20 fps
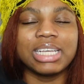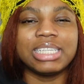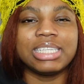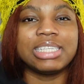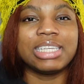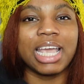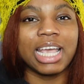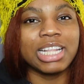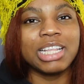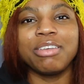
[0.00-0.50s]

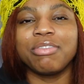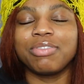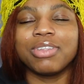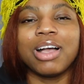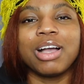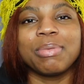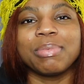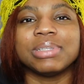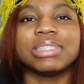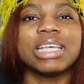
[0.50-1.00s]
daily
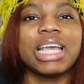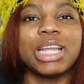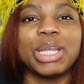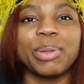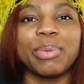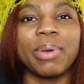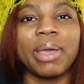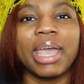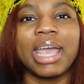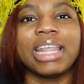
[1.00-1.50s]
Vlogmas
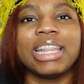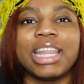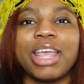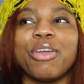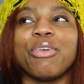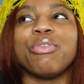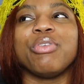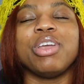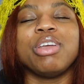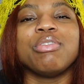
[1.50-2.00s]
anyway, and
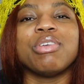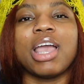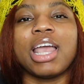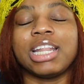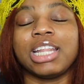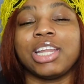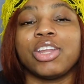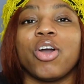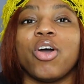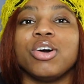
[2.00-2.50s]

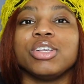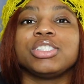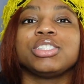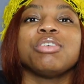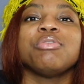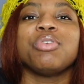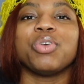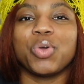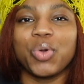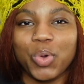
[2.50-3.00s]
then
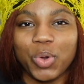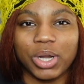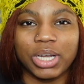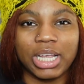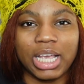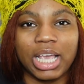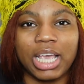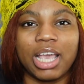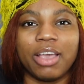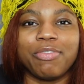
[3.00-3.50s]
also
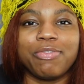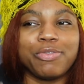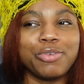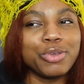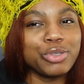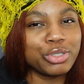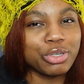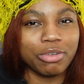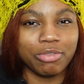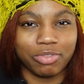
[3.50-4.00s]
recording
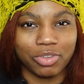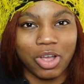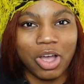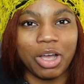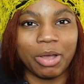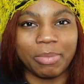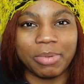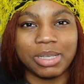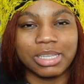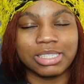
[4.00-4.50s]
future
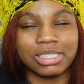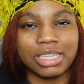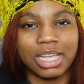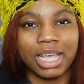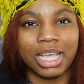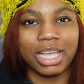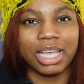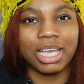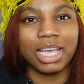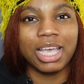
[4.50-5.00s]
Vlogmas.
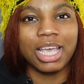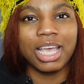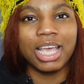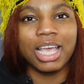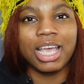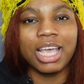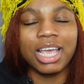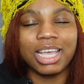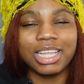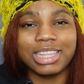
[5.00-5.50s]
Like,
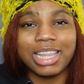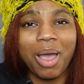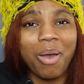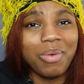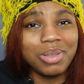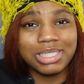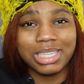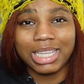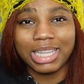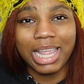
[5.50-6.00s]
that
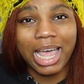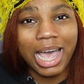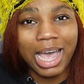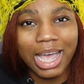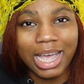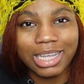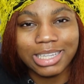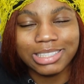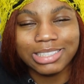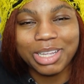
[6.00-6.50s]
was a
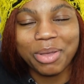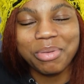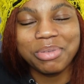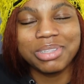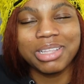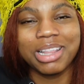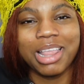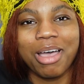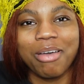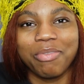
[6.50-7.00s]
lot. That
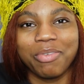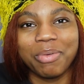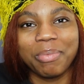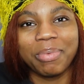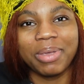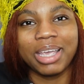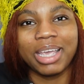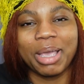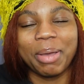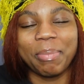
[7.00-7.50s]
was a lot for
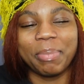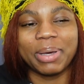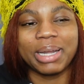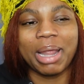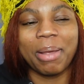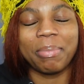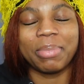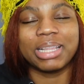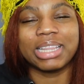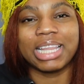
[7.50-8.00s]
me, but
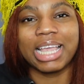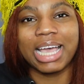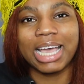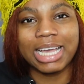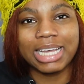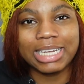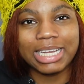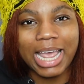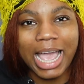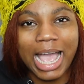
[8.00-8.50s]
I'm
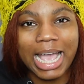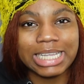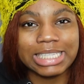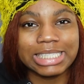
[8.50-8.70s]
glad I